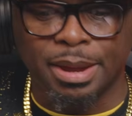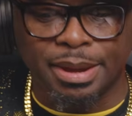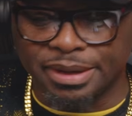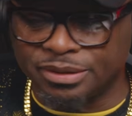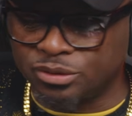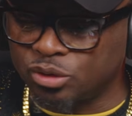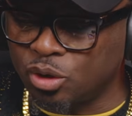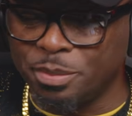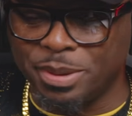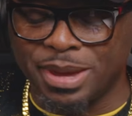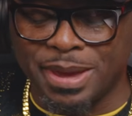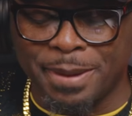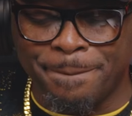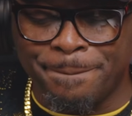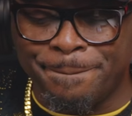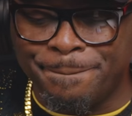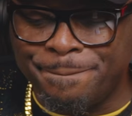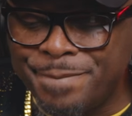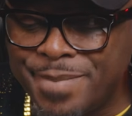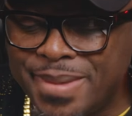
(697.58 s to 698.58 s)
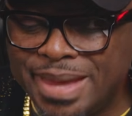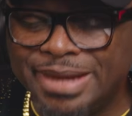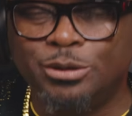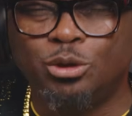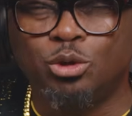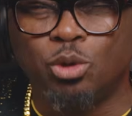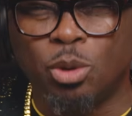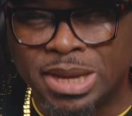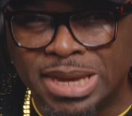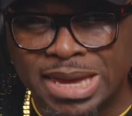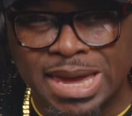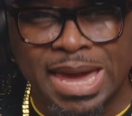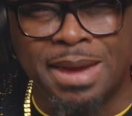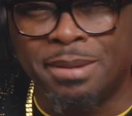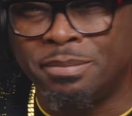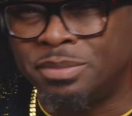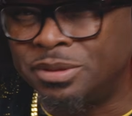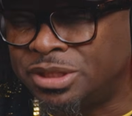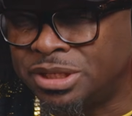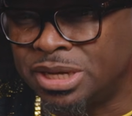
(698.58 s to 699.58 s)
is going to be a major
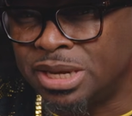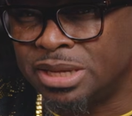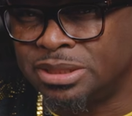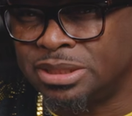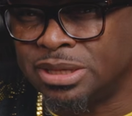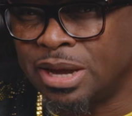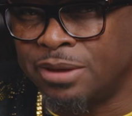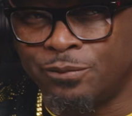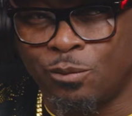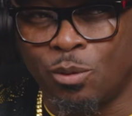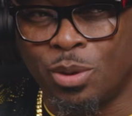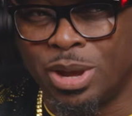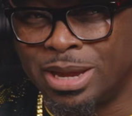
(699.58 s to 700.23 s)
game changer for